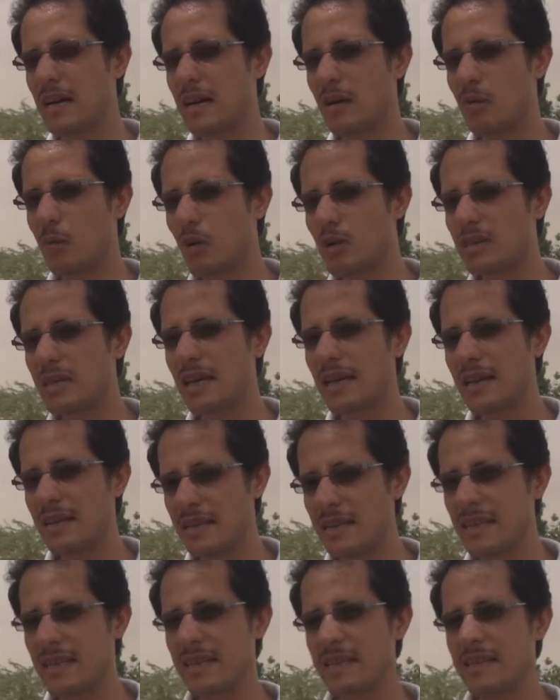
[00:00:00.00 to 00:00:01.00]
water
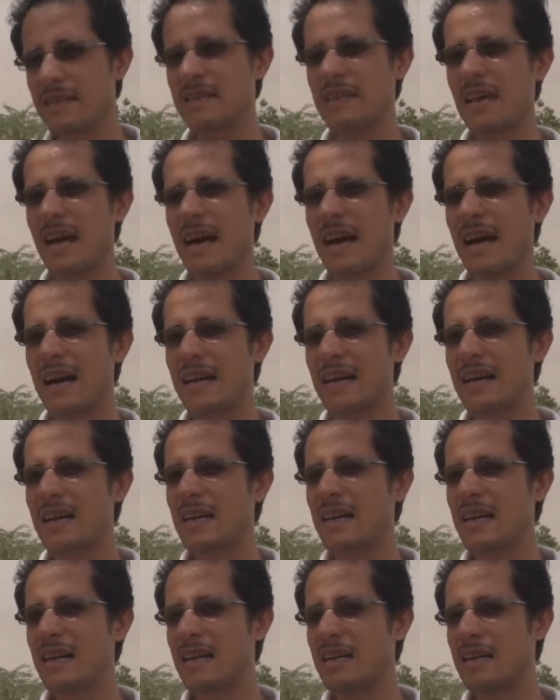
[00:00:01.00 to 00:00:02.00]
needs
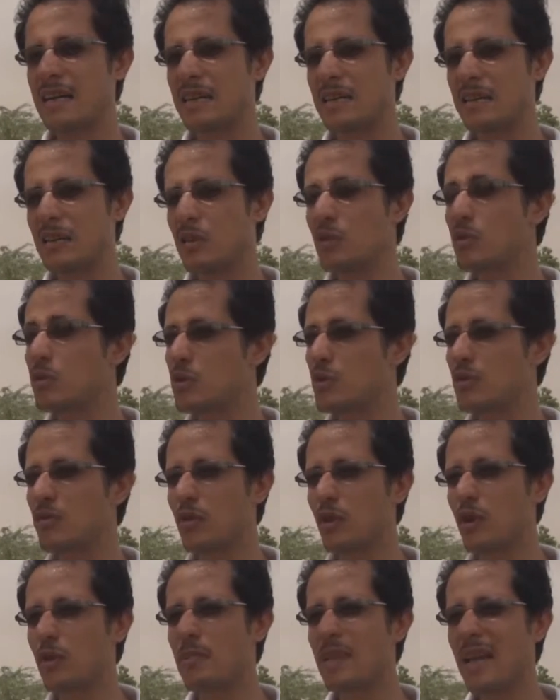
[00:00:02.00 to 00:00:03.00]
are used
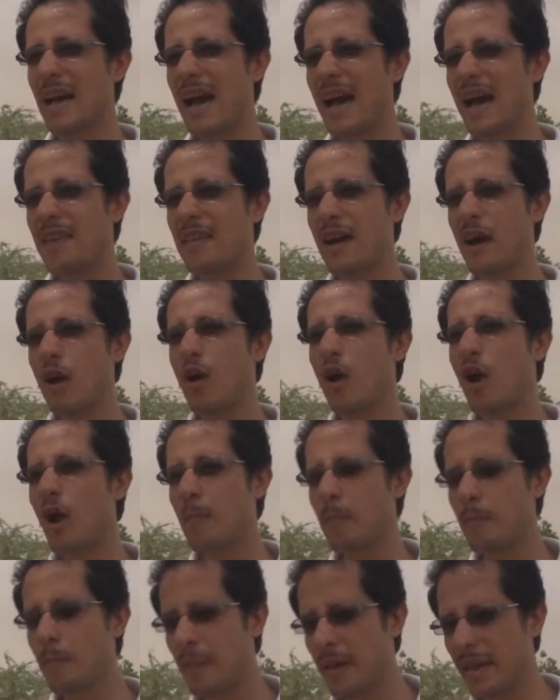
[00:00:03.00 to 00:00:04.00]
from the other
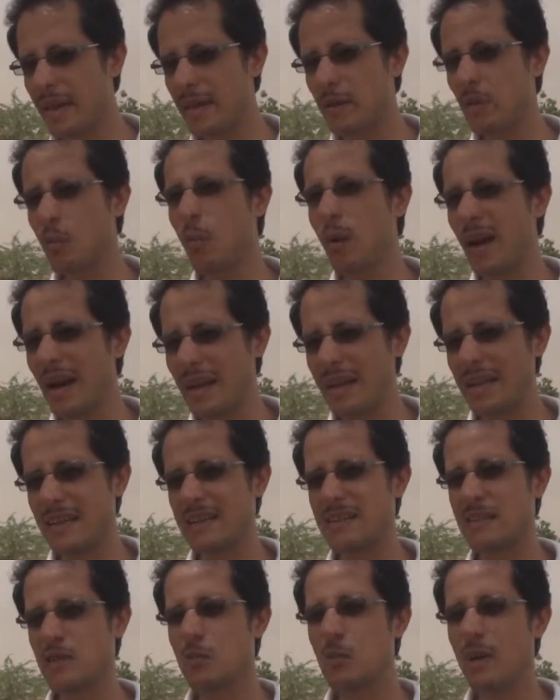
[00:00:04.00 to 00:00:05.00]
open
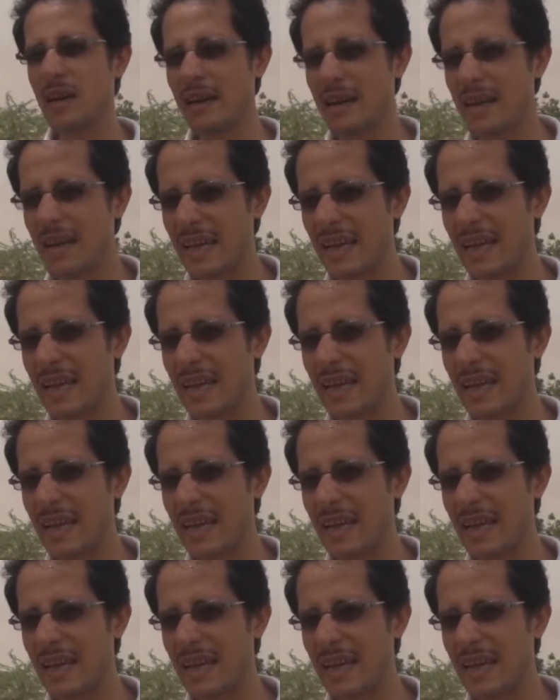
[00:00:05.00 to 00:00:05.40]
wells, where